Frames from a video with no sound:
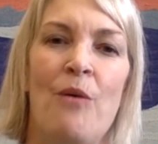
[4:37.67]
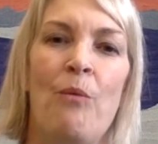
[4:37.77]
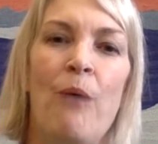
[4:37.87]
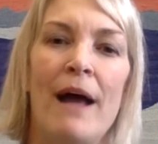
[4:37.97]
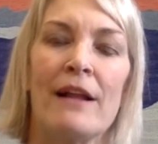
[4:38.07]

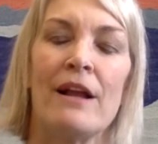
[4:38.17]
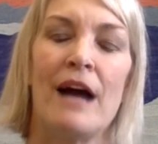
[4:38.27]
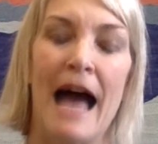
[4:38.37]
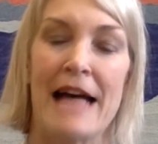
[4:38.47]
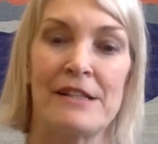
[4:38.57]

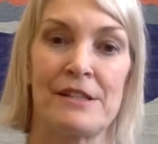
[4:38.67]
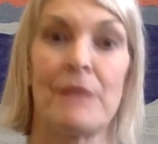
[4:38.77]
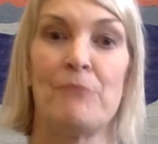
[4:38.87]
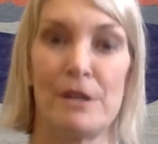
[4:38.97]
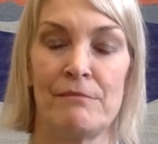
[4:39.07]
Well, as
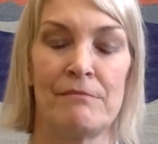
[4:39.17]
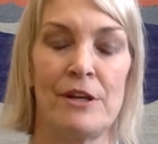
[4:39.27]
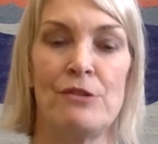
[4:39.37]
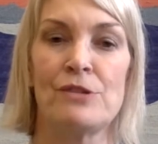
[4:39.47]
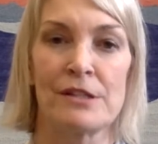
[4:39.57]
someone
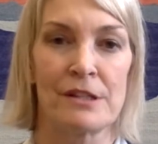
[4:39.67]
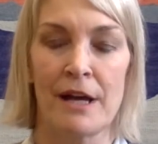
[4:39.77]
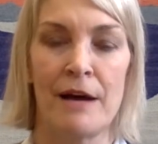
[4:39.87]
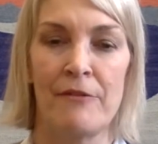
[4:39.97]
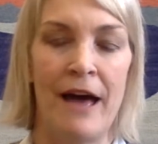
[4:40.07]
who doesn't
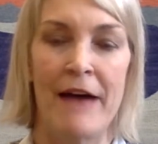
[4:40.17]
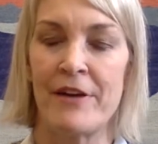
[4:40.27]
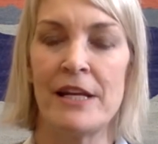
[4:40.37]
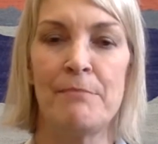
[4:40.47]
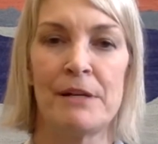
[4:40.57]
have, have
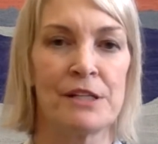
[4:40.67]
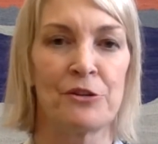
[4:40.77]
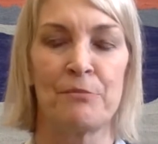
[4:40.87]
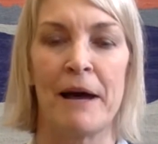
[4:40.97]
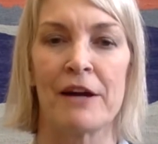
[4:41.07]
any
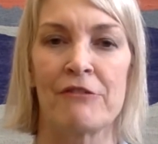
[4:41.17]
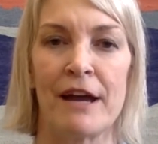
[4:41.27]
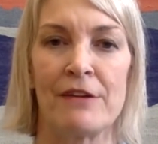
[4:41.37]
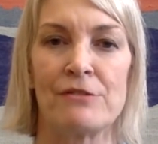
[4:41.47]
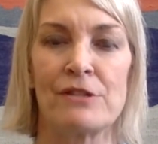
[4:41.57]
political
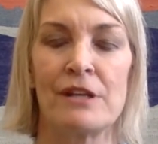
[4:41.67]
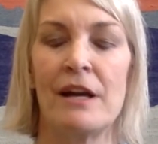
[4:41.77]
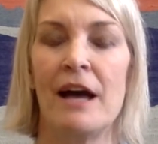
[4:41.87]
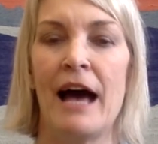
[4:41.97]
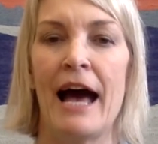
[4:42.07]
background,
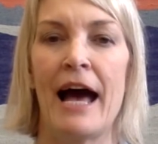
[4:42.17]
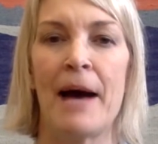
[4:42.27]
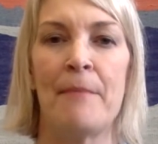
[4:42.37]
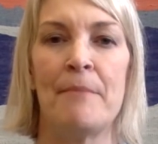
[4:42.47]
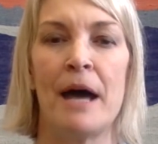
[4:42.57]

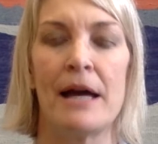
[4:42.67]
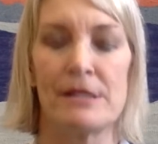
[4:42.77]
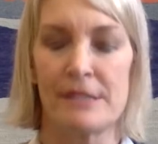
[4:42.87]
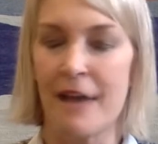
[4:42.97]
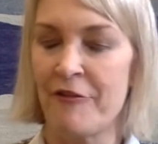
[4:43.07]
um,
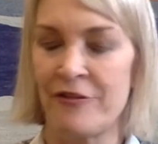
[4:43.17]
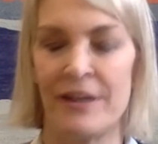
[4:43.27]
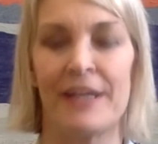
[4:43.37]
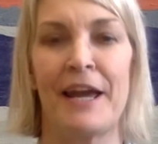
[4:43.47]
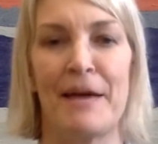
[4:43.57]

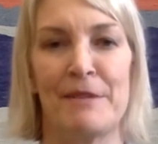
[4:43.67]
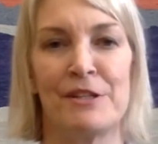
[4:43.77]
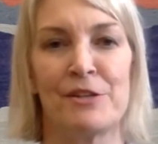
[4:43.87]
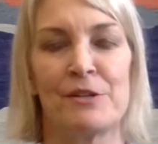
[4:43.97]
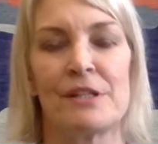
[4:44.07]
definitely came
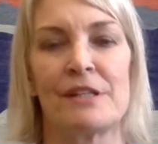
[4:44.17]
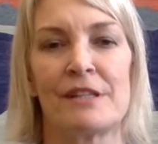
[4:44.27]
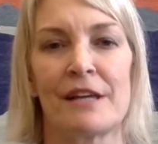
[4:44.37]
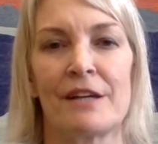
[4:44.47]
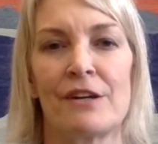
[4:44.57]
into it as a
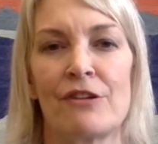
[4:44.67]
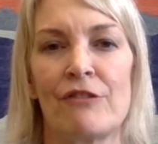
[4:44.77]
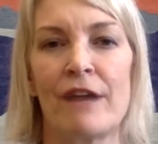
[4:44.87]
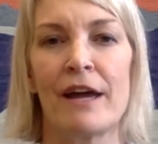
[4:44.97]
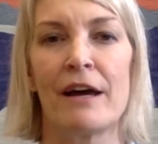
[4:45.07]
second
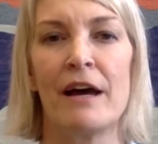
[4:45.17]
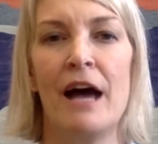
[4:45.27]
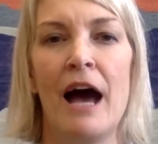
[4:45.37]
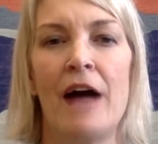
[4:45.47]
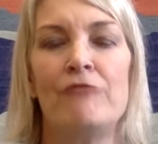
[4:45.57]
career.
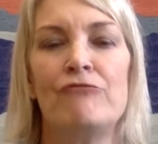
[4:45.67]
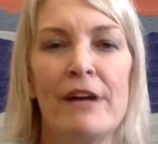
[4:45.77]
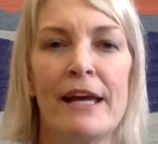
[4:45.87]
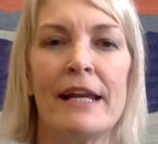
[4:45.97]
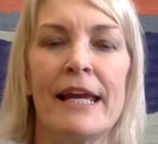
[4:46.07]
And
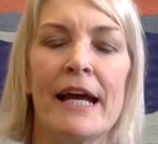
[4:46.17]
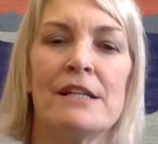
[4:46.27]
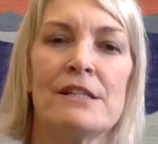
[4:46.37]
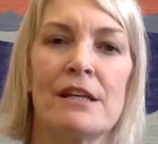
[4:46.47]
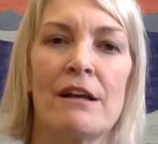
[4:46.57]
really,
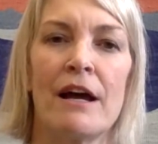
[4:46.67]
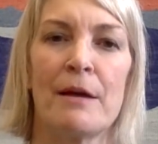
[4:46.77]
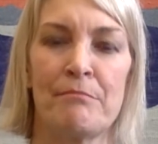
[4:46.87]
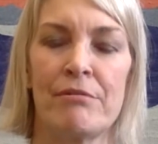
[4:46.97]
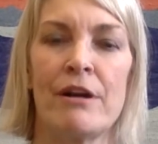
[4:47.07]
until I
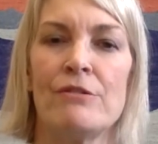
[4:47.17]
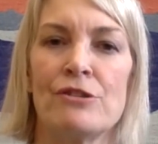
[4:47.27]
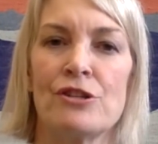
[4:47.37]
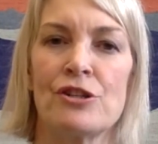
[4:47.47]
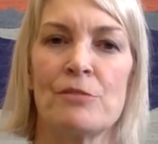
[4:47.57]

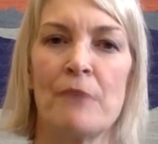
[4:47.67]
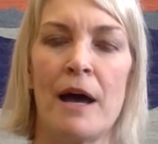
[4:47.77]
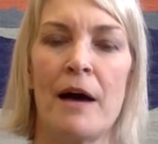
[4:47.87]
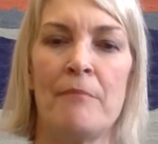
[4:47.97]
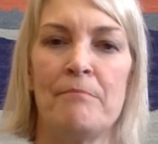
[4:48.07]
approached
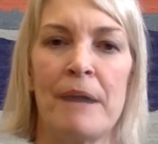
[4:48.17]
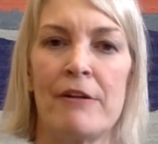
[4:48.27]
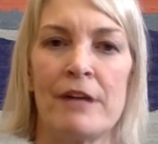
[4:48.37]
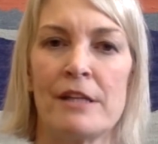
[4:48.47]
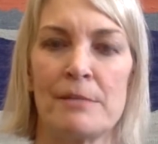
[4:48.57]
um,
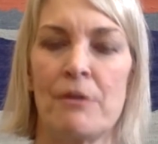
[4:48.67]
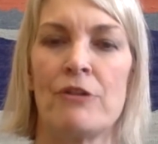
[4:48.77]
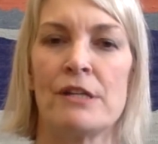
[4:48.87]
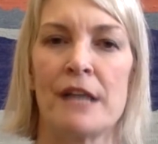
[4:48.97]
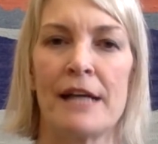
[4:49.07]
Baroness
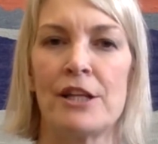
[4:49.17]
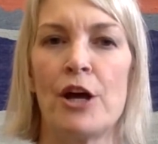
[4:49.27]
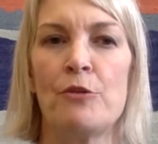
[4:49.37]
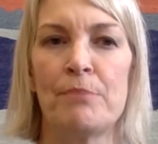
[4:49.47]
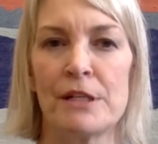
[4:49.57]
Morris, I had
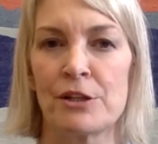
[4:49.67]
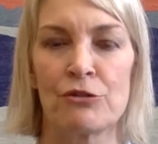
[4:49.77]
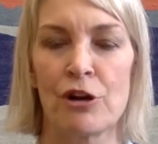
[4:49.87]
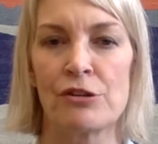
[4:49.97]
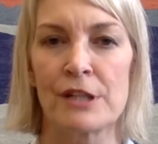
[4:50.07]
no political
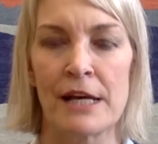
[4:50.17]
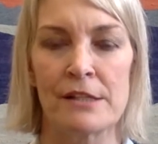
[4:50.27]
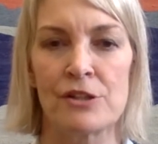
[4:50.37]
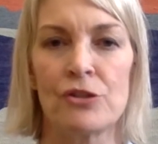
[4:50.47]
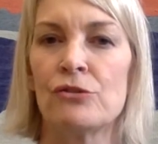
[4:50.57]

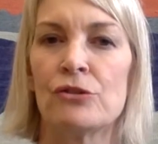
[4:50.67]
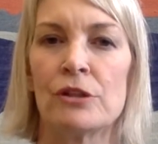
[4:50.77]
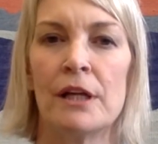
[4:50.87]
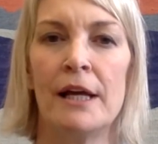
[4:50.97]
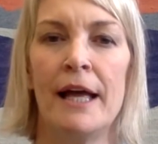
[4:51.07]
contacts at
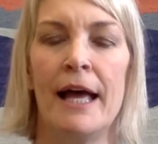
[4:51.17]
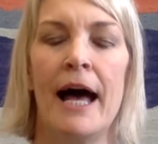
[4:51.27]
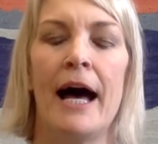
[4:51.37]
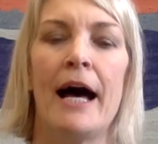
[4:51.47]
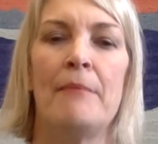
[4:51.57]
all.
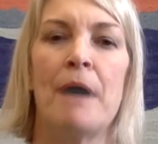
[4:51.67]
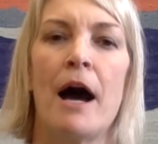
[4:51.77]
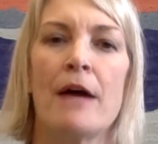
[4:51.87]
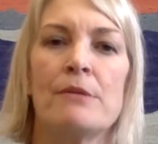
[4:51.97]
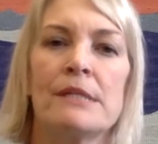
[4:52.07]
Um,
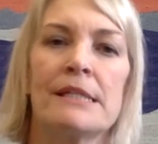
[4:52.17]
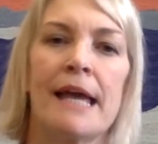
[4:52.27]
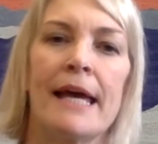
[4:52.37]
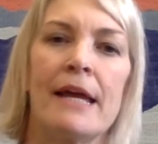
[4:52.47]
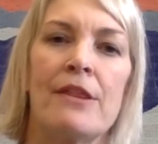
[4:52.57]
I would
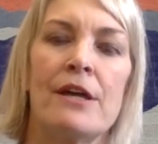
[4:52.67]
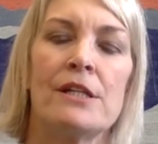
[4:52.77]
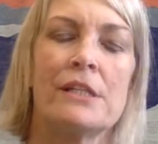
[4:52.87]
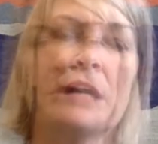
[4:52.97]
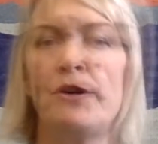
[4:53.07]
say
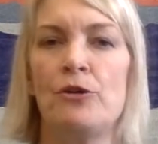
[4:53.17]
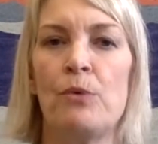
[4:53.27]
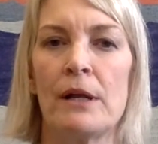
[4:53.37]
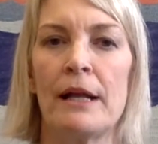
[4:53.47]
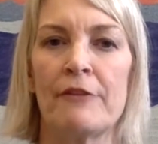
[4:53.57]
that you
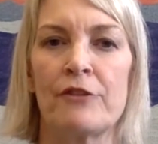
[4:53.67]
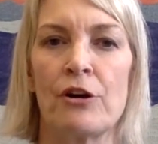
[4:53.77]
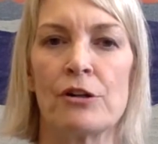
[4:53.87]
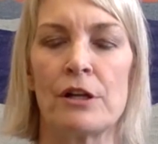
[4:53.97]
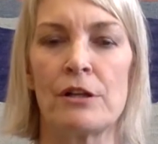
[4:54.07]
will have
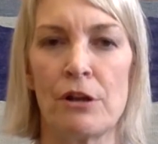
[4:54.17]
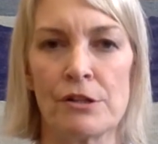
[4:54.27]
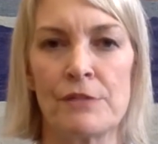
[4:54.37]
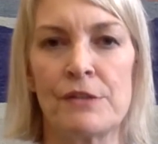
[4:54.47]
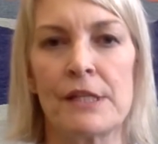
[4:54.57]
got
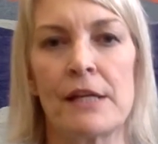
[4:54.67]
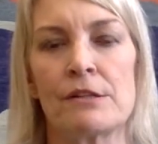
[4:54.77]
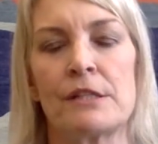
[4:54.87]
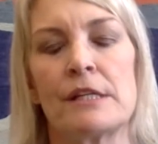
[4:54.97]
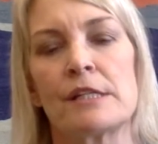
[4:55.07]
lots of
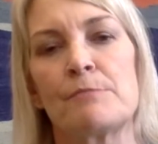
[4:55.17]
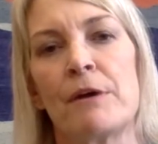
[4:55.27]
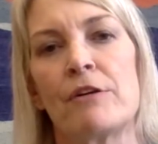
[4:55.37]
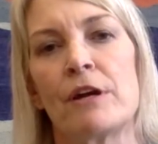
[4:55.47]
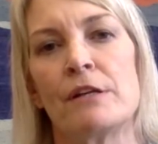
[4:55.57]
skills and
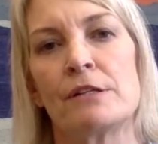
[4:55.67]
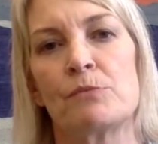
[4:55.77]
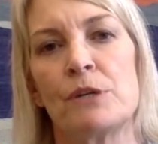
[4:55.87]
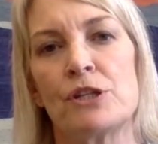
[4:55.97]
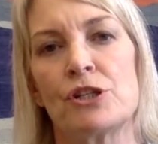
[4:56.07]

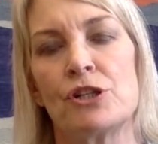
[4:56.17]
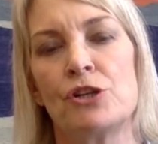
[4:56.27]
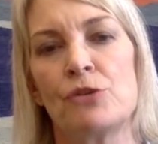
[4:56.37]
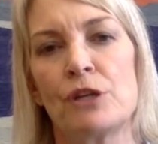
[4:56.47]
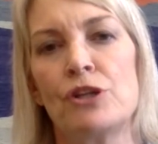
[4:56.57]
experience which
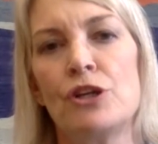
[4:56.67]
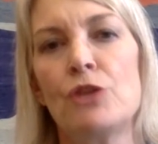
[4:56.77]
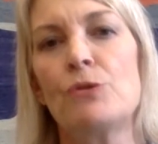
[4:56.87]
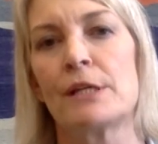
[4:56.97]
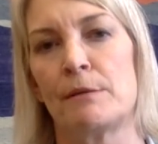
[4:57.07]
you can
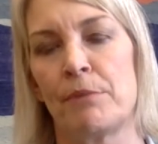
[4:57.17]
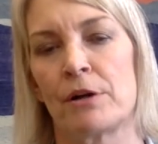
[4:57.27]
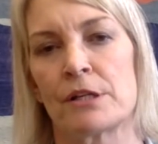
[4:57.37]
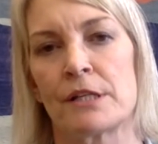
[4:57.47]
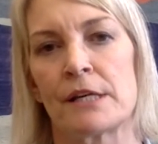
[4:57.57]
use in
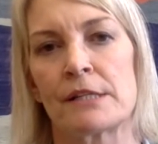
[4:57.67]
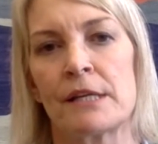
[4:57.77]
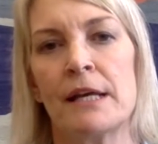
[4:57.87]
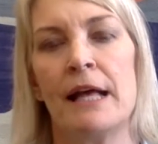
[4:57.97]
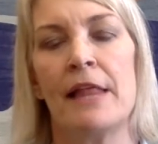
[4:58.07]

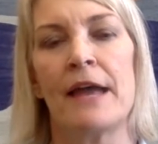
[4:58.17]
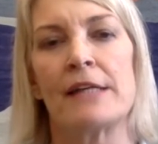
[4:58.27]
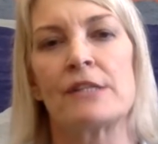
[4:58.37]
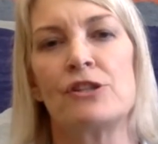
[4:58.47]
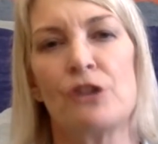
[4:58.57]
politics.
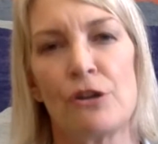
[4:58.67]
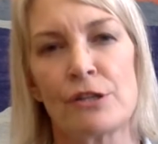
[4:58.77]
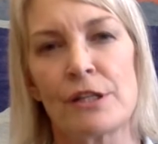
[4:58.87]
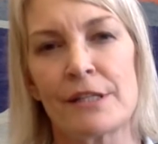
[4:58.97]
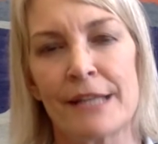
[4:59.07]
That's
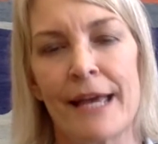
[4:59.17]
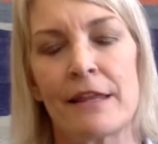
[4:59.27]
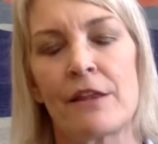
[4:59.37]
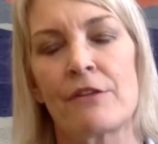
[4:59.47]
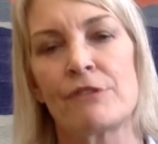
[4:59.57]
not to say
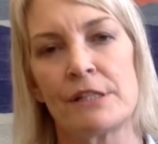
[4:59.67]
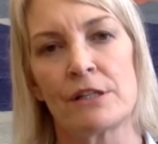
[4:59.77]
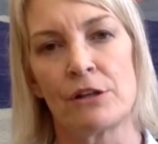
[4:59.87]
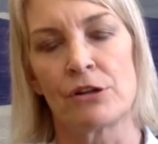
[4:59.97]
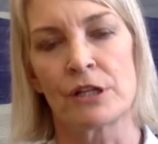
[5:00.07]
that there
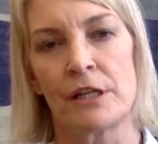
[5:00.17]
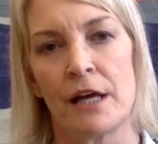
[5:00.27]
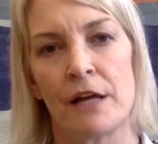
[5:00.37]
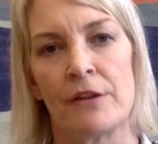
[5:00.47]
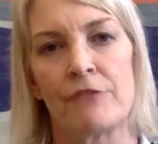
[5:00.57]
isn't a lot to
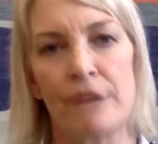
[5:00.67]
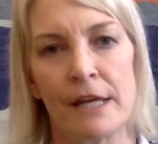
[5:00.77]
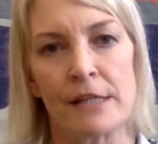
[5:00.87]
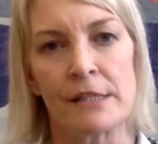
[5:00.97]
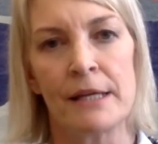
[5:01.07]
learn, there
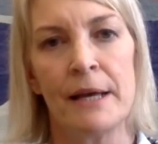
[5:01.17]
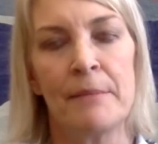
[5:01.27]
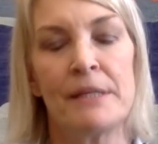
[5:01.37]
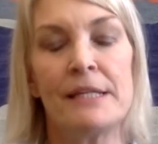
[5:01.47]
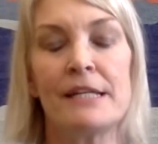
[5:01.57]
is,
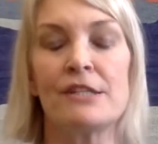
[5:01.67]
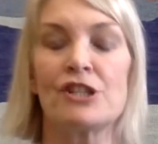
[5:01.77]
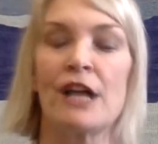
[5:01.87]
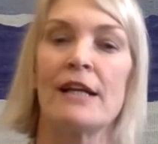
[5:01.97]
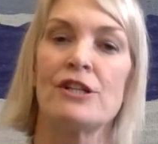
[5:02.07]
but it is
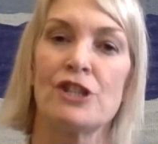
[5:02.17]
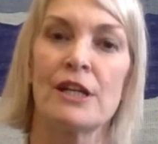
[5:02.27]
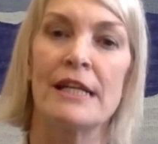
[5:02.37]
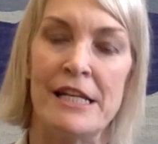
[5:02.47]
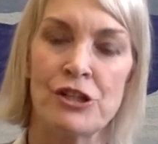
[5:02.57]

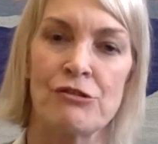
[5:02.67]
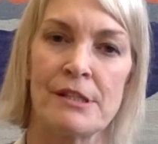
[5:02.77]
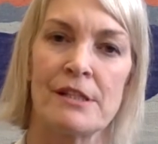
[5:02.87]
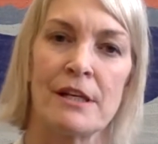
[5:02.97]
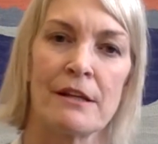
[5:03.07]
challenging and
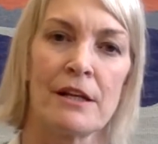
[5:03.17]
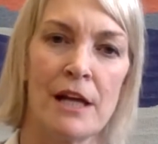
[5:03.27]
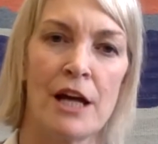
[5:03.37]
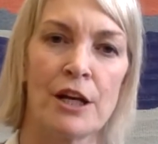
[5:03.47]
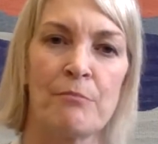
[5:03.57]
interesting, the
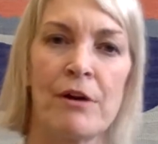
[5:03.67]
learning